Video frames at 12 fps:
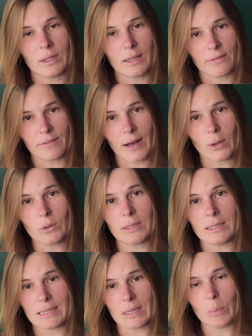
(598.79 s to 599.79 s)
when he
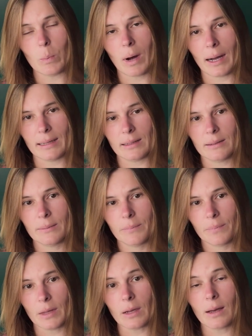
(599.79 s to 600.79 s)
founded DeepMind,
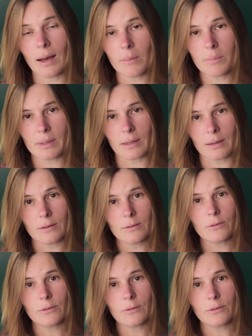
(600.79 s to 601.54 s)
a company